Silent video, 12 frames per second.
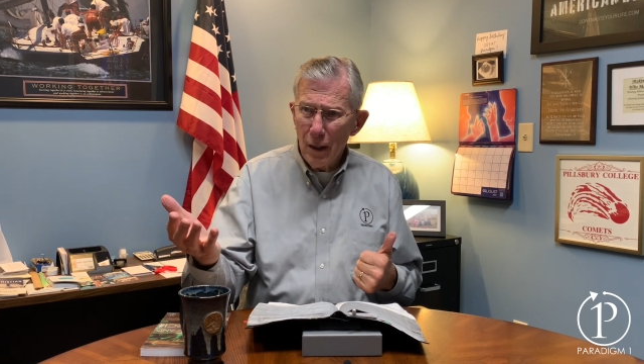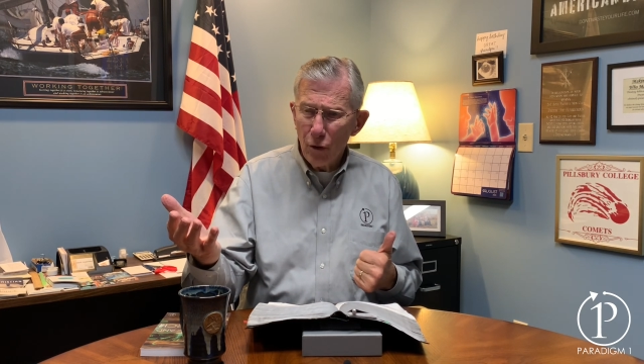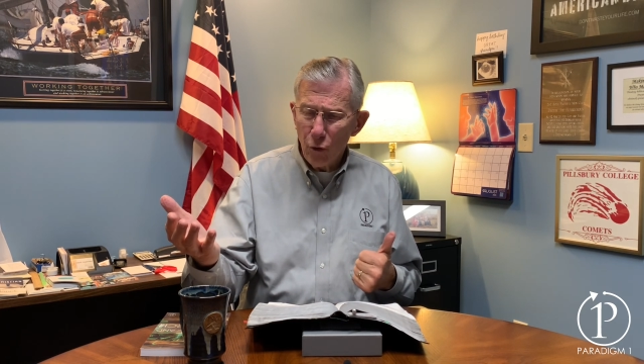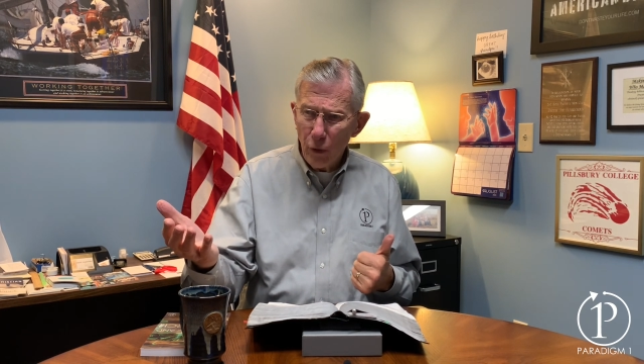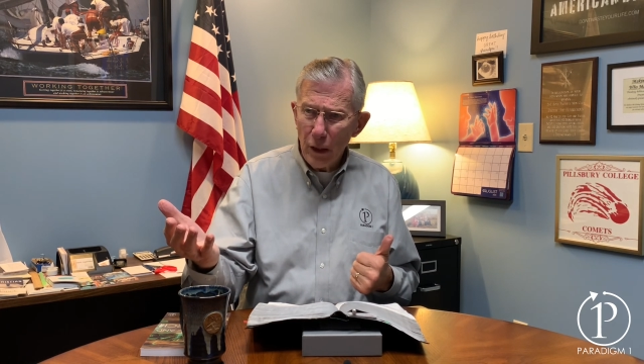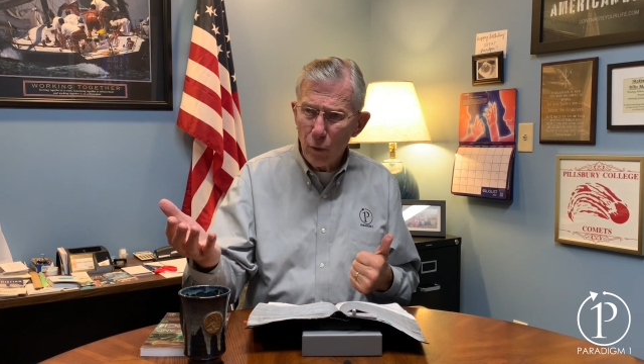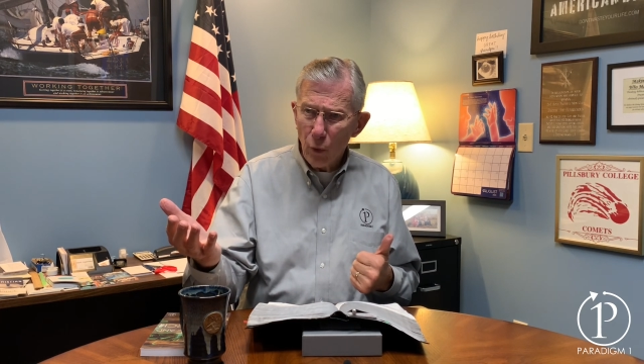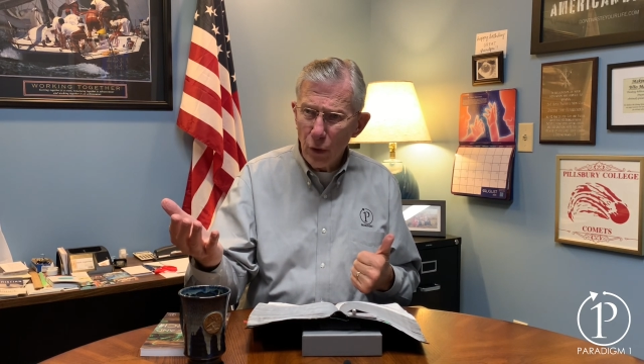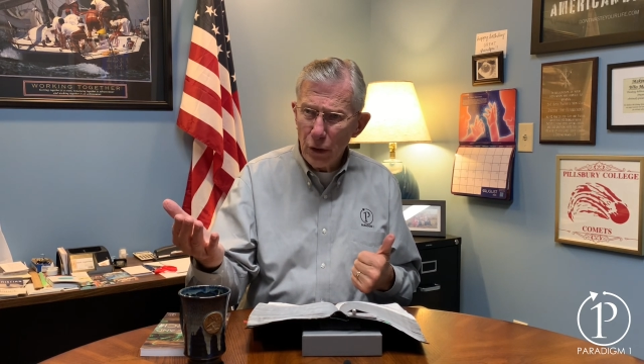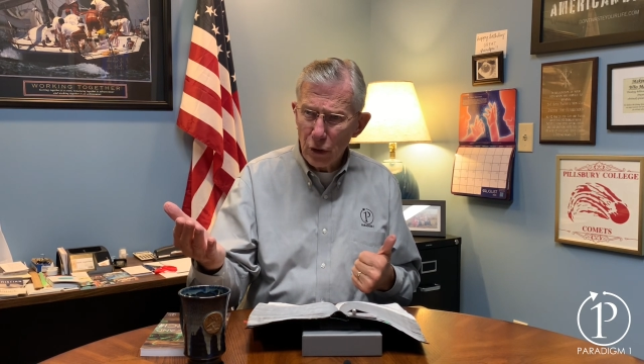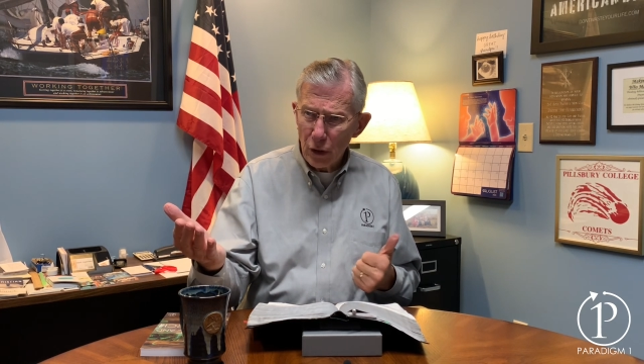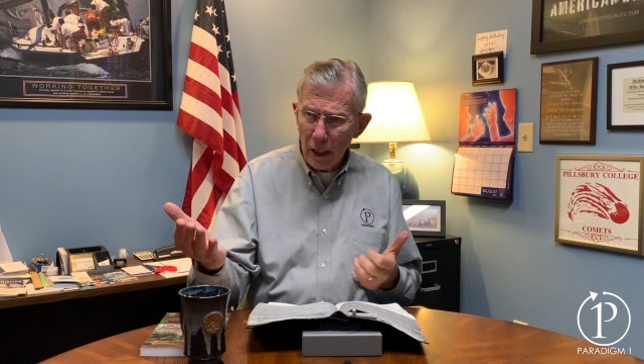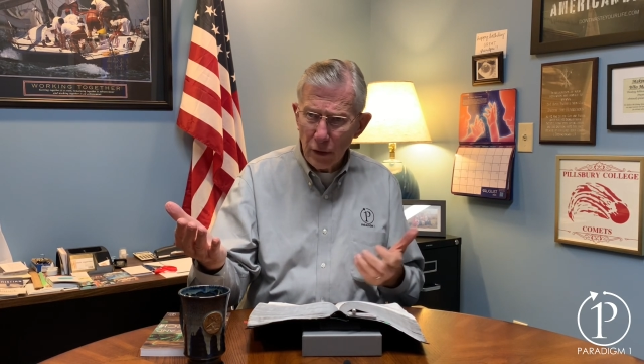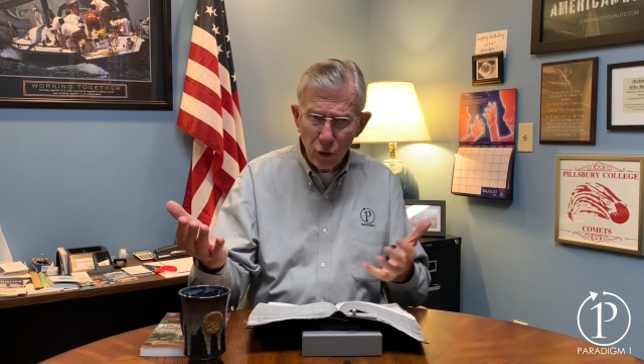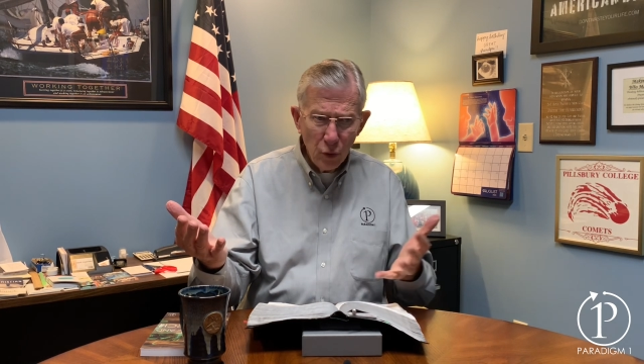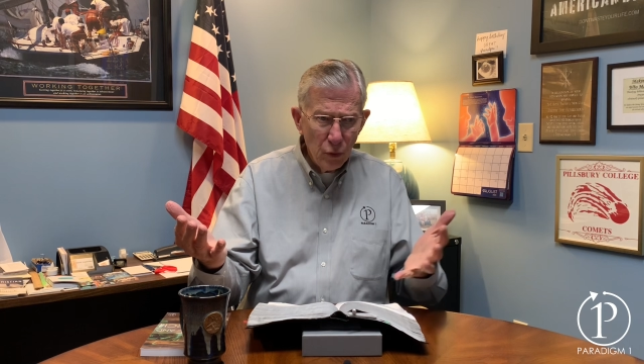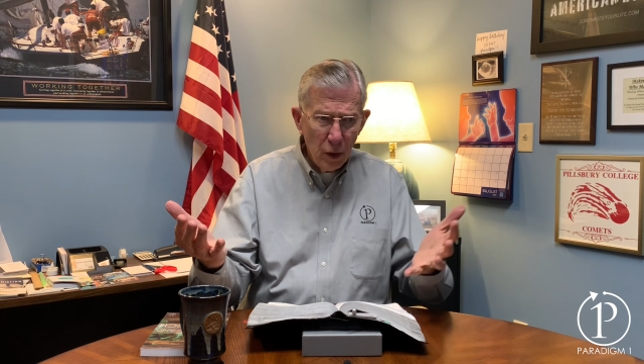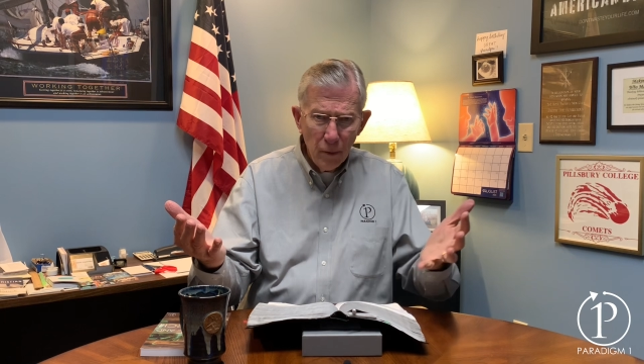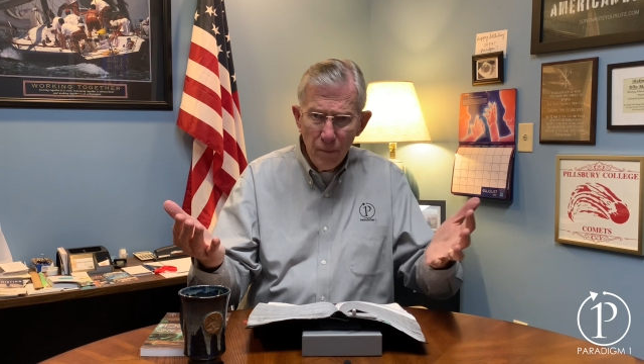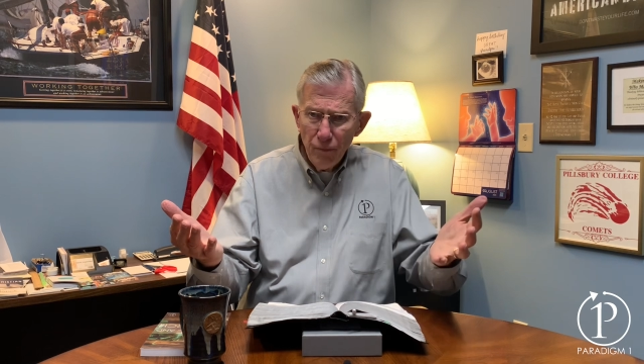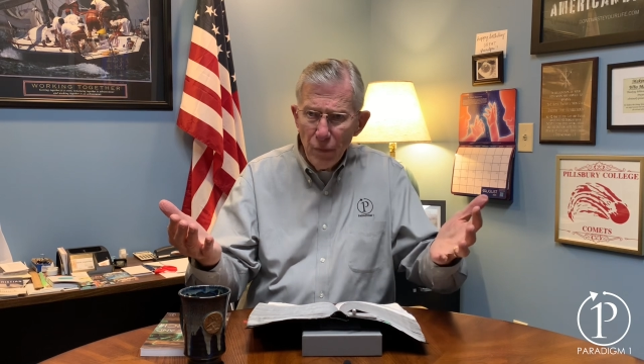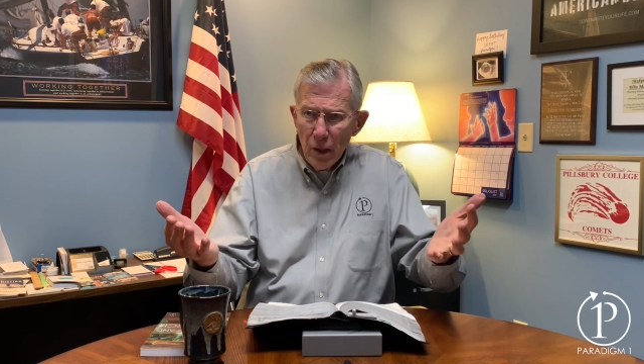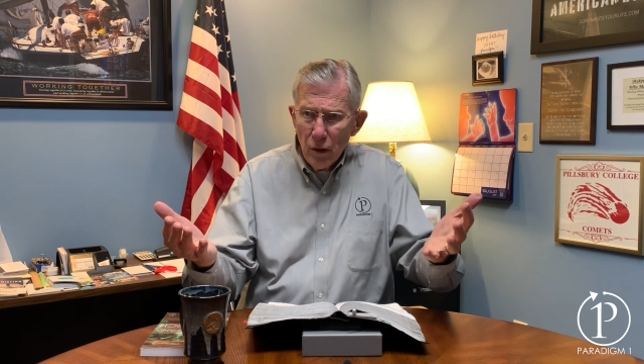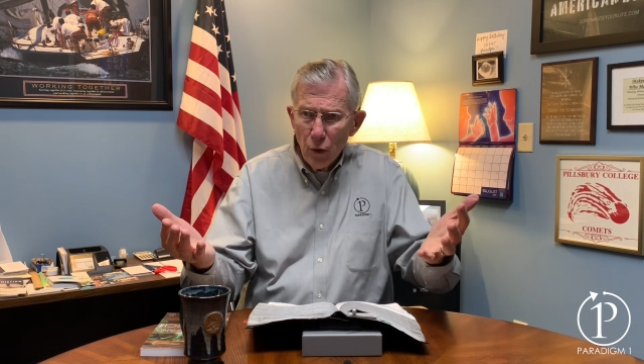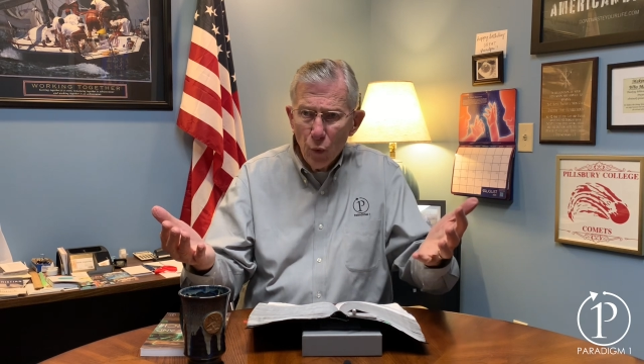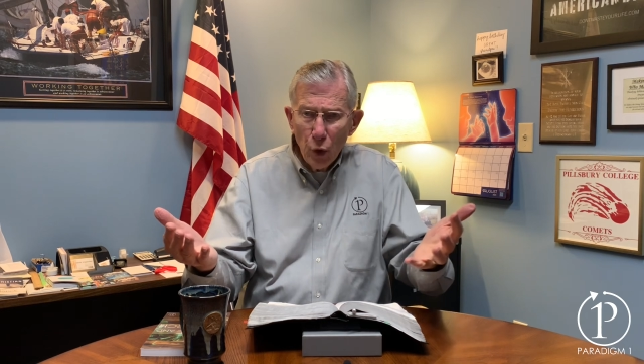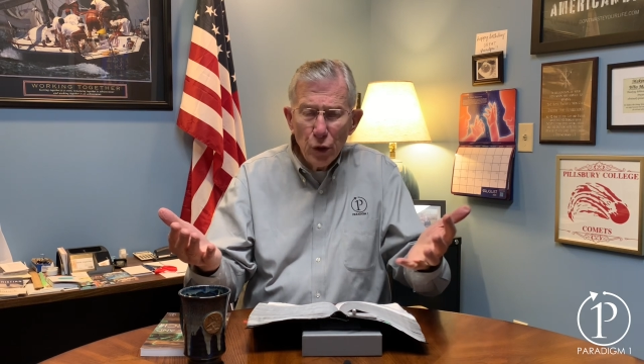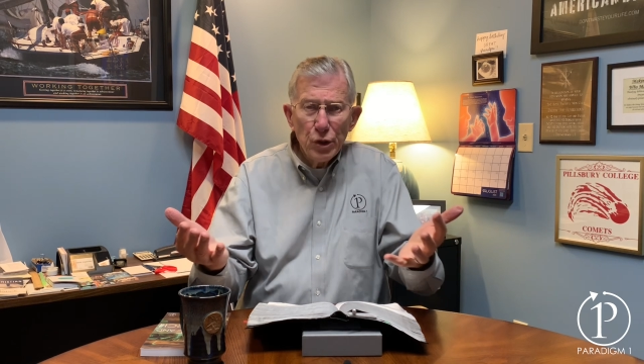Greek word is like so the, the words